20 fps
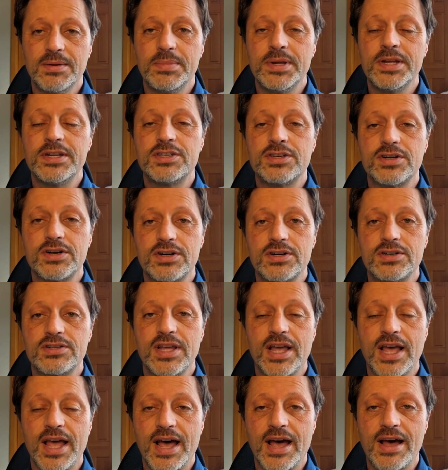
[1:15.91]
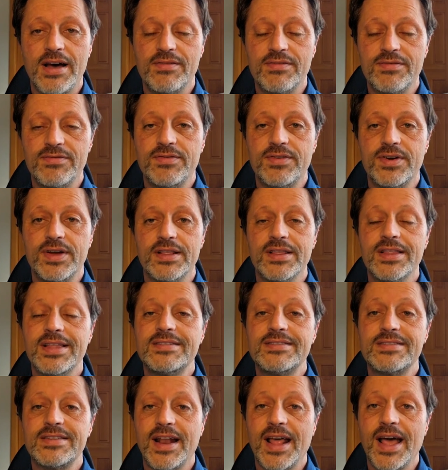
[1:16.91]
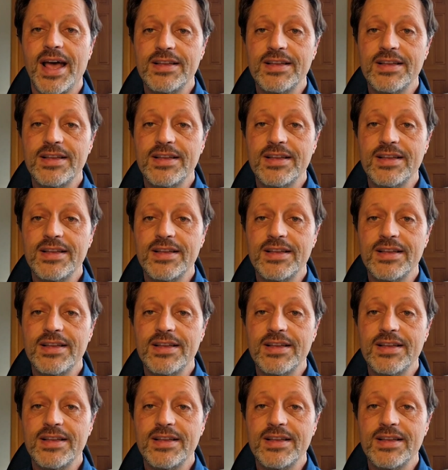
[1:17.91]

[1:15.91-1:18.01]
be sure to have at least an